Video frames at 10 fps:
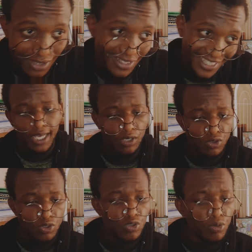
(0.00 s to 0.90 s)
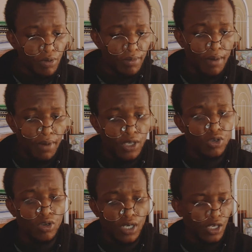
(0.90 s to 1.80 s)
It's not YouTube. Remember, you
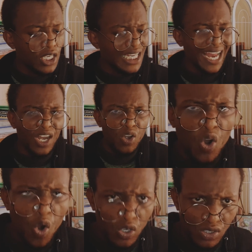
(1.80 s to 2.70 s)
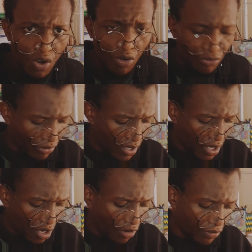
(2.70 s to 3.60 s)
don't need a lot of
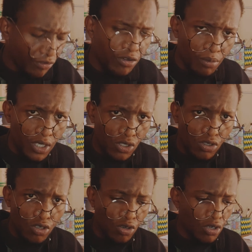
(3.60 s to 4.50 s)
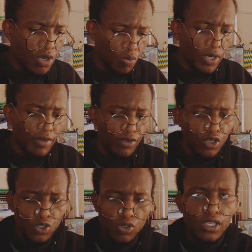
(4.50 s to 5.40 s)
information. Whenever
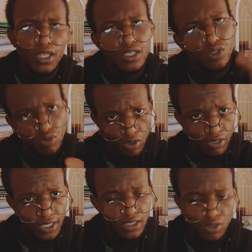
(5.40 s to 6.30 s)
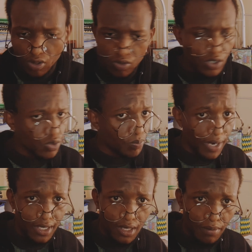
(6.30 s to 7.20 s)
you're showing things to your audience, you don't want to pack
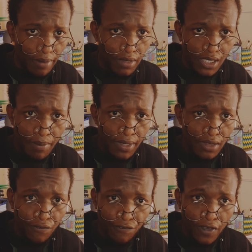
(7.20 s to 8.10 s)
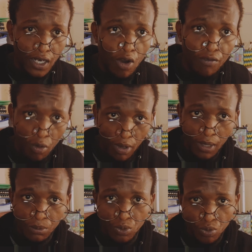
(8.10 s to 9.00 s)
them kabisa, make them feel
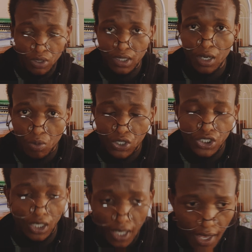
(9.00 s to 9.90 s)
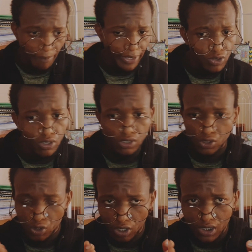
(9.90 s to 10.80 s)
overwhelmed with what they're watching. Make sure it's
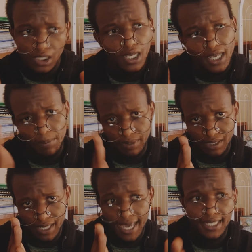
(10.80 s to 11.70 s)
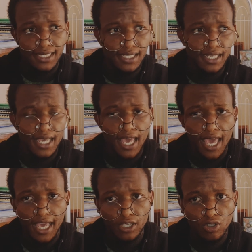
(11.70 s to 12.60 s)
short, precise,
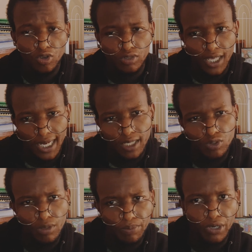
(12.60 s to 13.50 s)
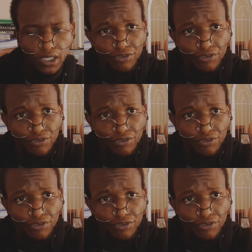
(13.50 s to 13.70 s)
and direct to the point.